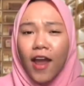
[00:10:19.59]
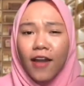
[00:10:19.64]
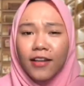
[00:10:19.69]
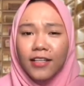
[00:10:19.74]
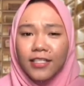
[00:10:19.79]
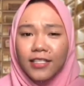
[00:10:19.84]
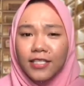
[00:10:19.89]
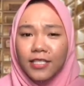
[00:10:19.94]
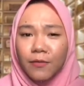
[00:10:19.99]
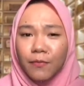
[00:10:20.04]

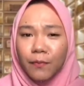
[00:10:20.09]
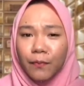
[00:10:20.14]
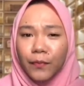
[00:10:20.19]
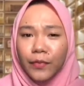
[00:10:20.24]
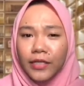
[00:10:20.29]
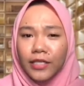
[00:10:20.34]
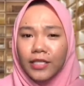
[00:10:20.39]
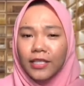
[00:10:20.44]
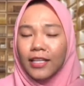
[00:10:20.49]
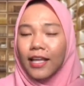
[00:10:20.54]

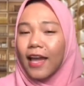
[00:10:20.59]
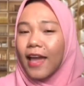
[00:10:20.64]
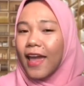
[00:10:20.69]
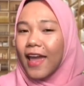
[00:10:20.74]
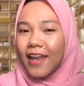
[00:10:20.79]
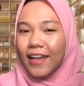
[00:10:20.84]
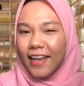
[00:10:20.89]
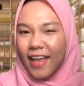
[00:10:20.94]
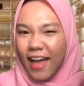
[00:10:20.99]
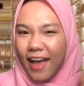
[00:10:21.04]
simple and
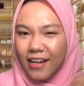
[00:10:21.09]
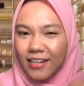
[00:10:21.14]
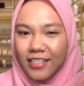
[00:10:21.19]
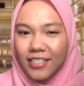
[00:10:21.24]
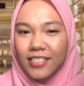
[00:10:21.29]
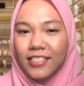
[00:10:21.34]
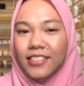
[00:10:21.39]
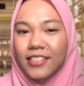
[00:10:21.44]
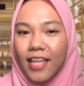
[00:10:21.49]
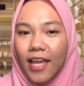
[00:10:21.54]

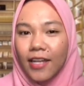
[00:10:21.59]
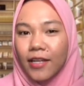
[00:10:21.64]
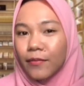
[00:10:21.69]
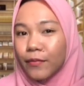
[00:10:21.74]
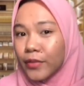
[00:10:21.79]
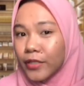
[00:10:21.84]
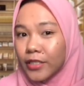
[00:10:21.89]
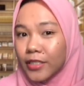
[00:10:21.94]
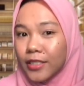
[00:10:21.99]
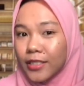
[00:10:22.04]

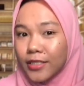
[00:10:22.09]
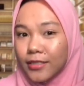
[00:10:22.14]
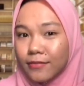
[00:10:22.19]
understandable.